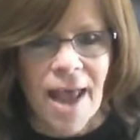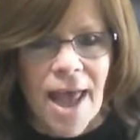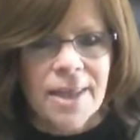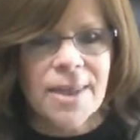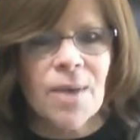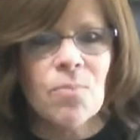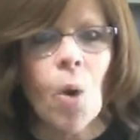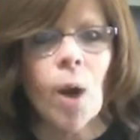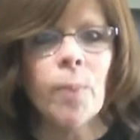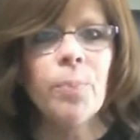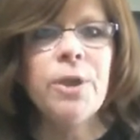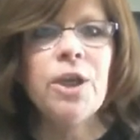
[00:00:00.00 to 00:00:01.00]
The more
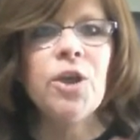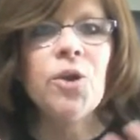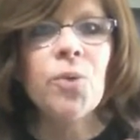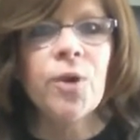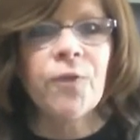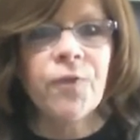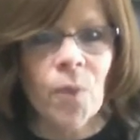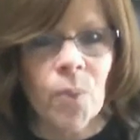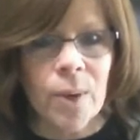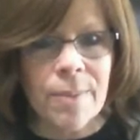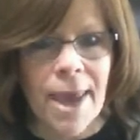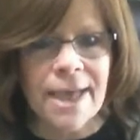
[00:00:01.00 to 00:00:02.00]
beautiful we
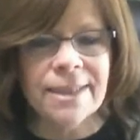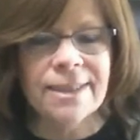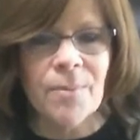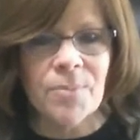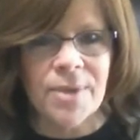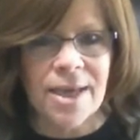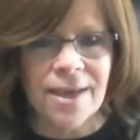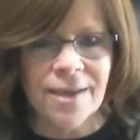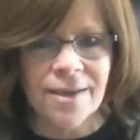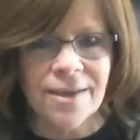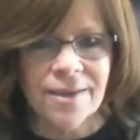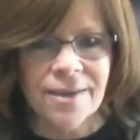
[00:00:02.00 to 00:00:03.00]
make something,
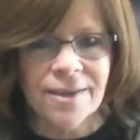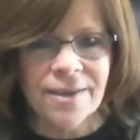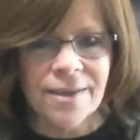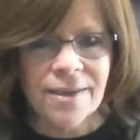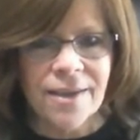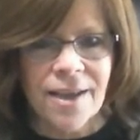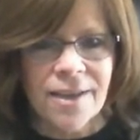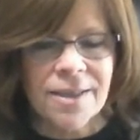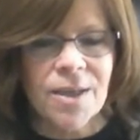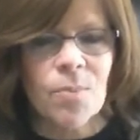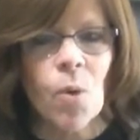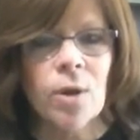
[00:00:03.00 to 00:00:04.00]
the
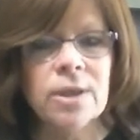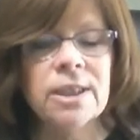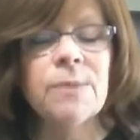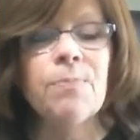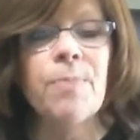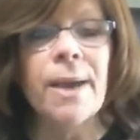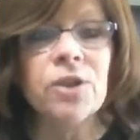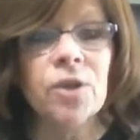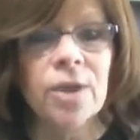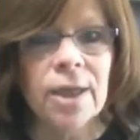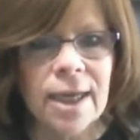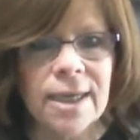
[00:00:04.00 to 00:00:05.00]
more special
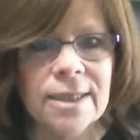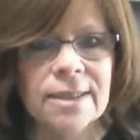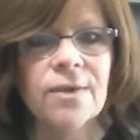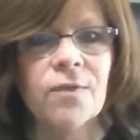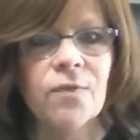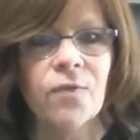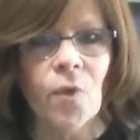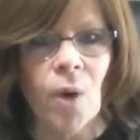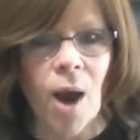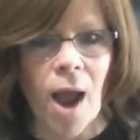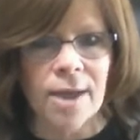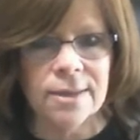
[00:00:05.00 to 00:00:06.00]
it is for
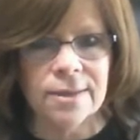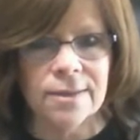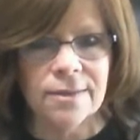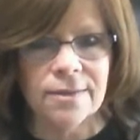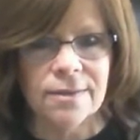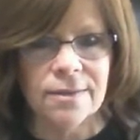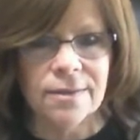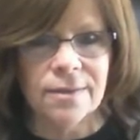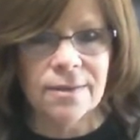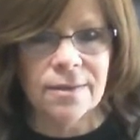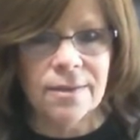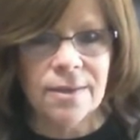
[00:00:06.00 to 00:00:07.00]
us.
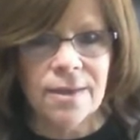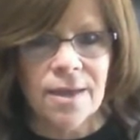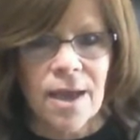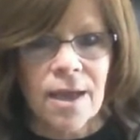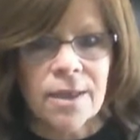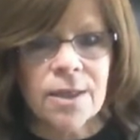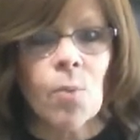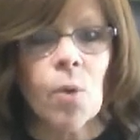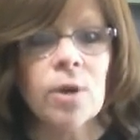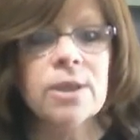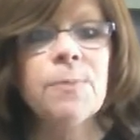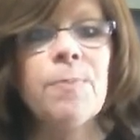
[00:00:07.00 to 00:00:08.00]
The more
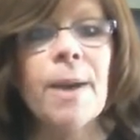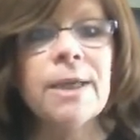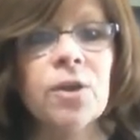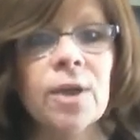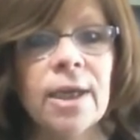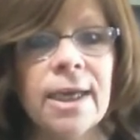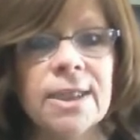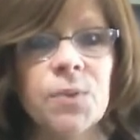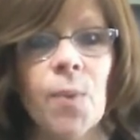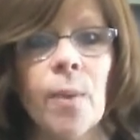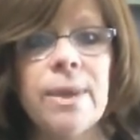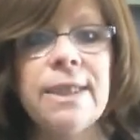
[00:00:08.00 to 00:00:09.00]
special it is
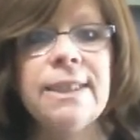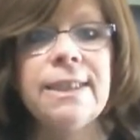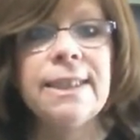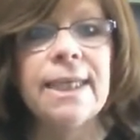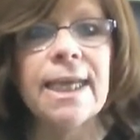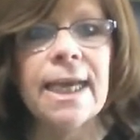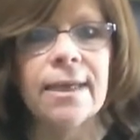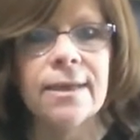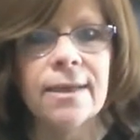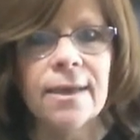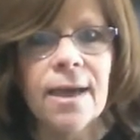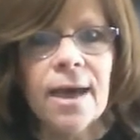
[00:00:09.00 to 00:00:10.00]
when we see it
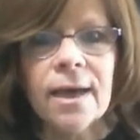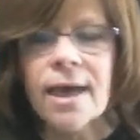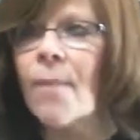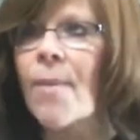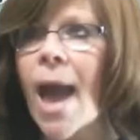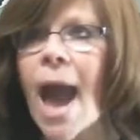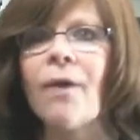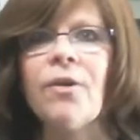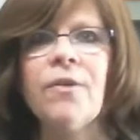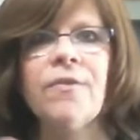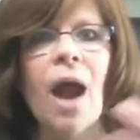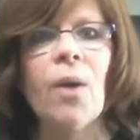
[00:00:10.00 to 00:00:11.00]
come out of
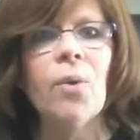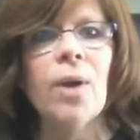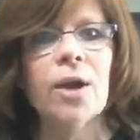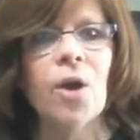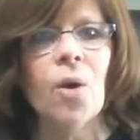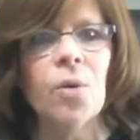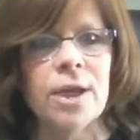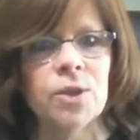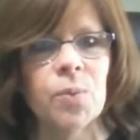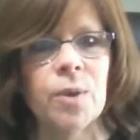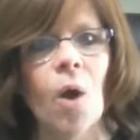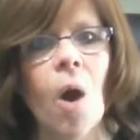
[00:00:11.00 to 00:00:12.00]
the Aron HaKodesh
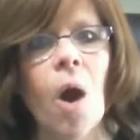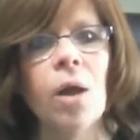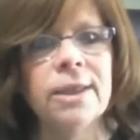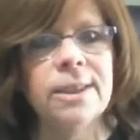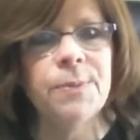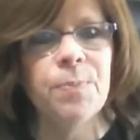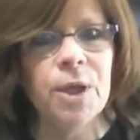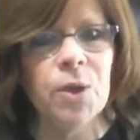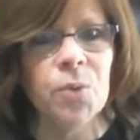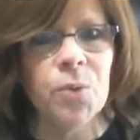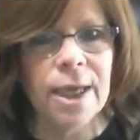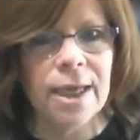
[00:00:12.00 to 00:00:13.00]
with all its
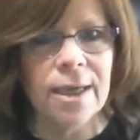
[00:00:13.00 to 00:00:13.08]
beauty.